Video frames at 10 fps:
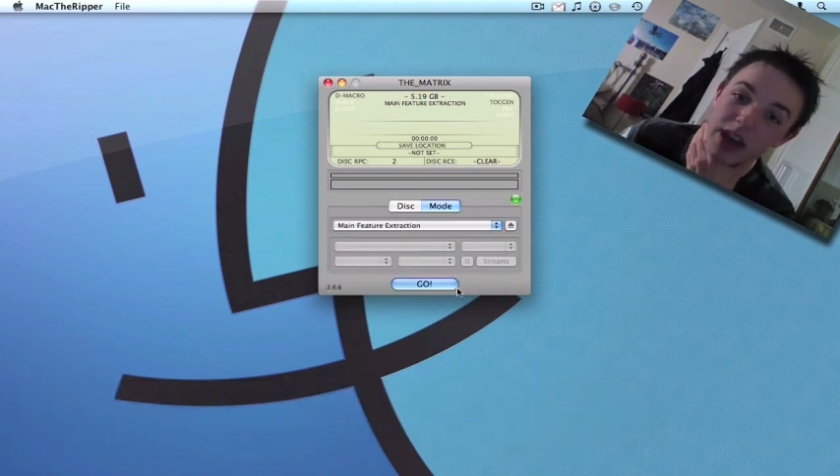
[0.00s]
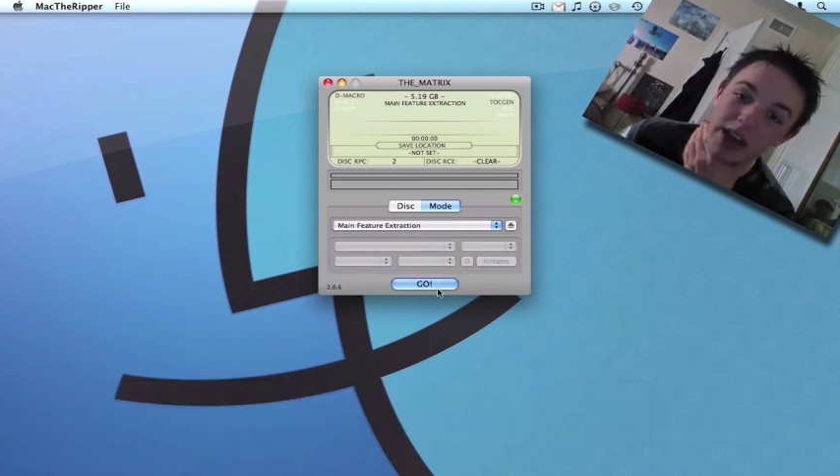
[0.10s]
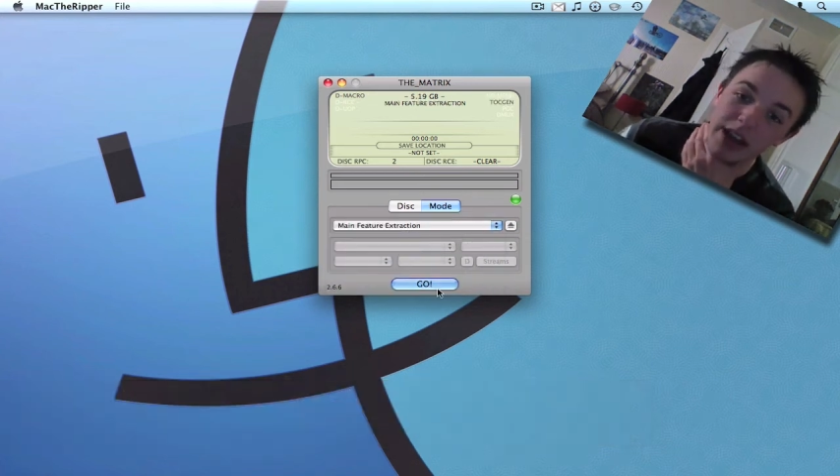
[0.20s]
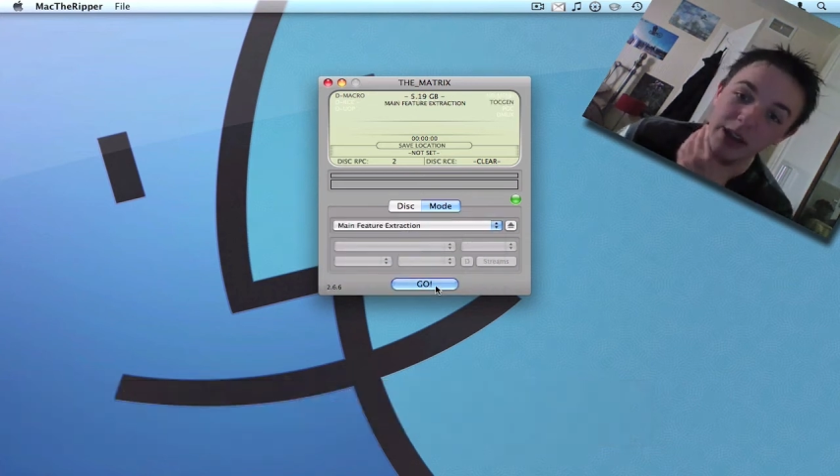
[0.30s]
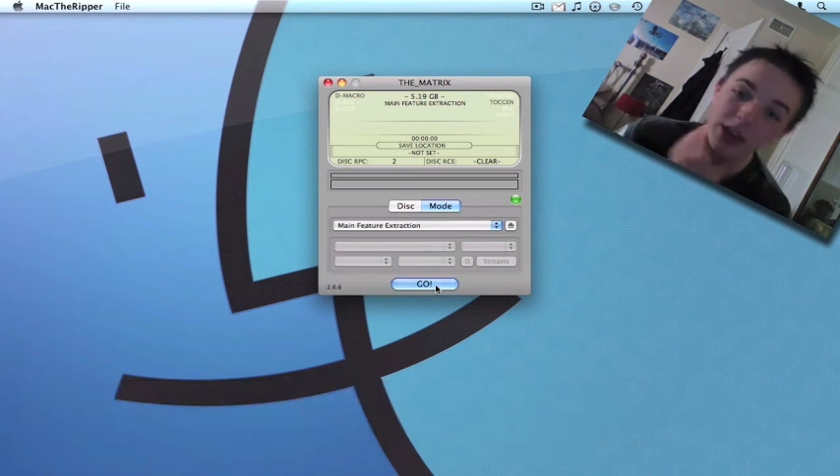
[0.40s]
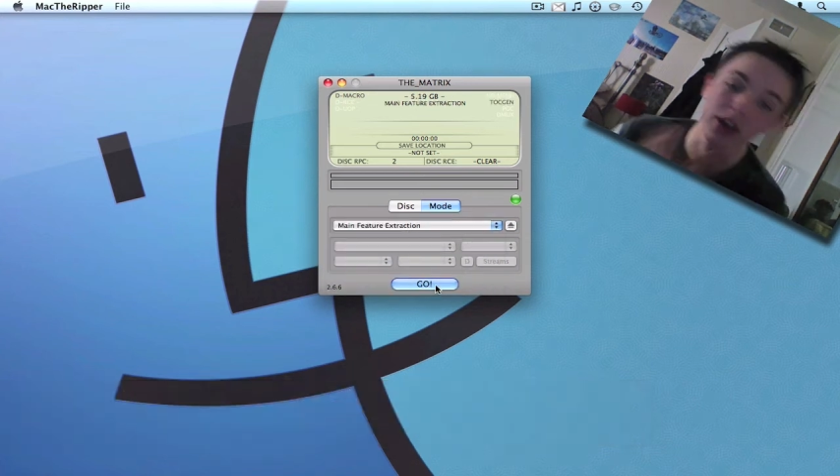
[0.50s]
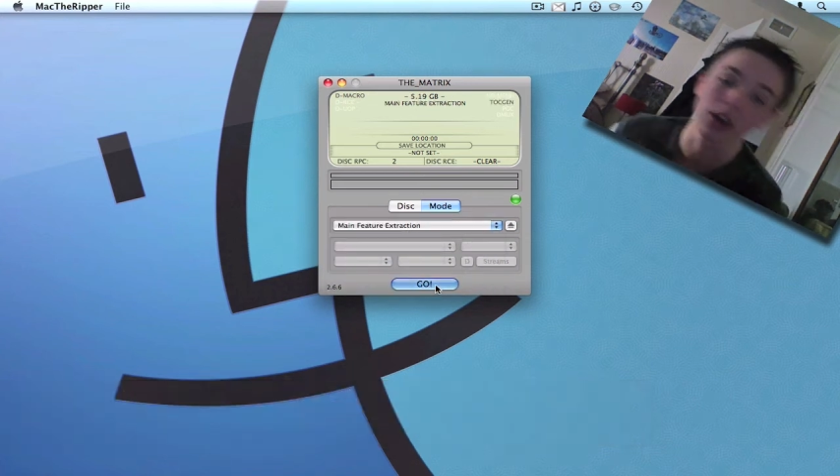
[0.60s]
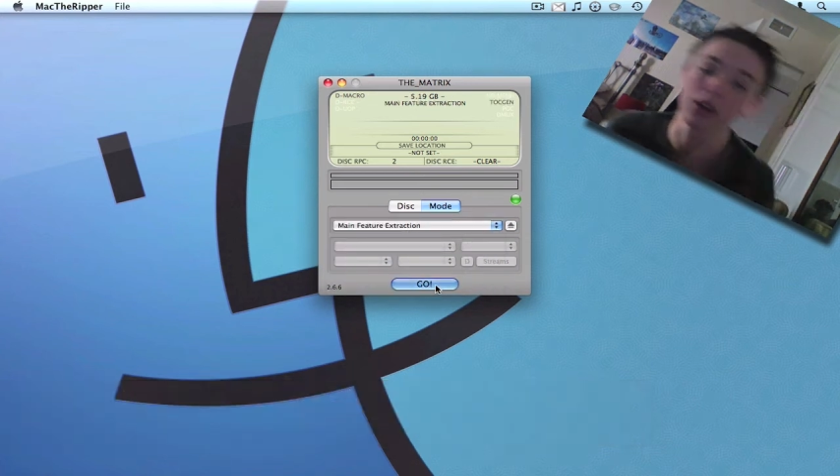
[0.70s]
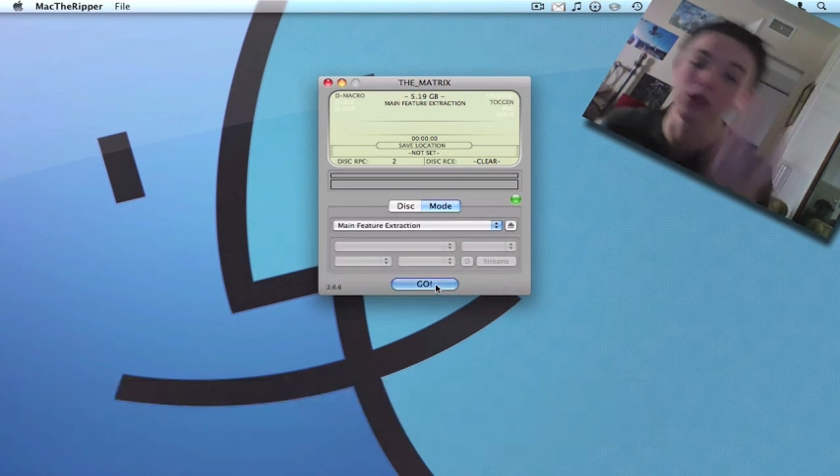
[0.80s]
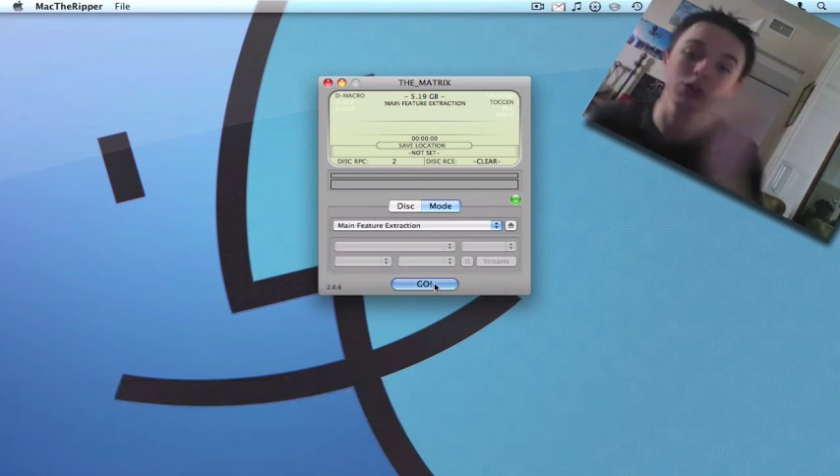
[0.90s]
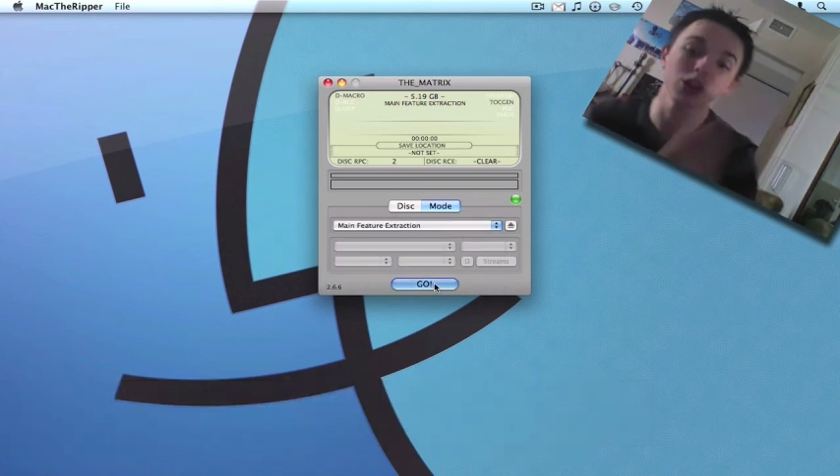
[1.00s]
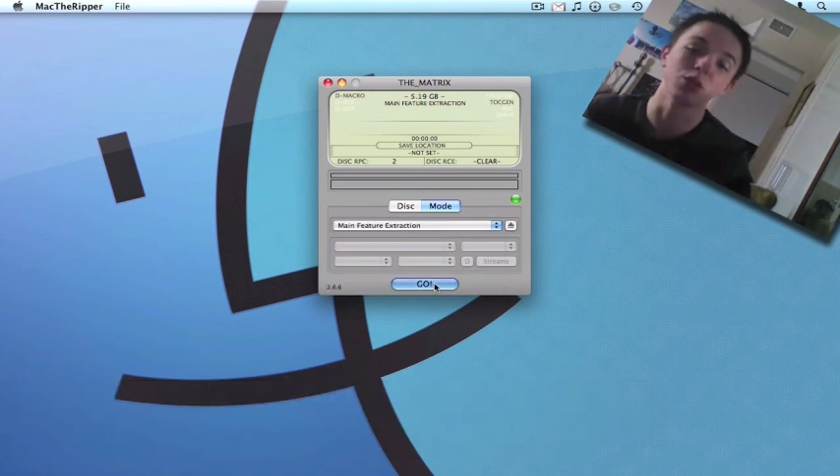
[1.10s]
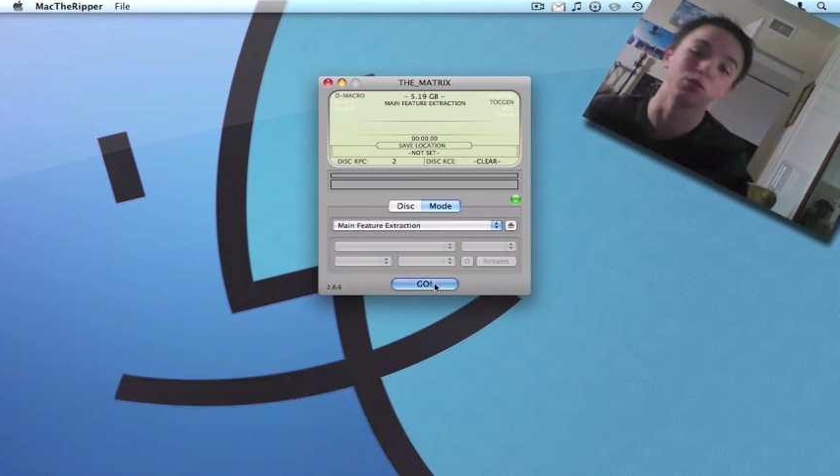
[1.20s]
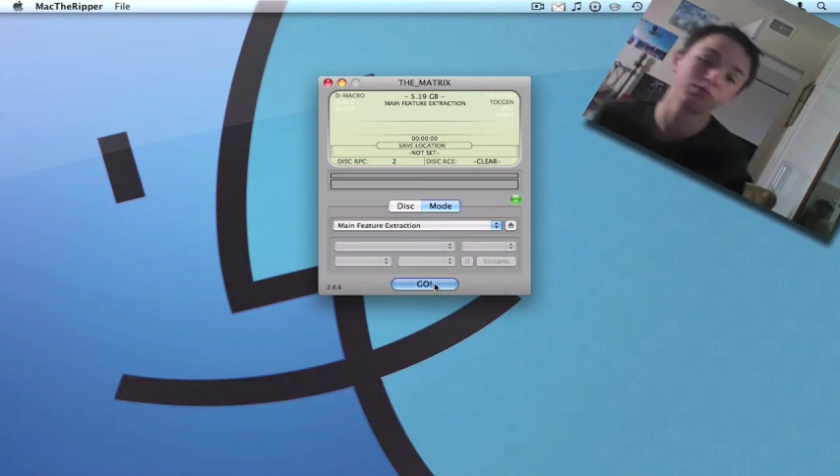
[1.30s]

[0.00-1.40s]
and then you go go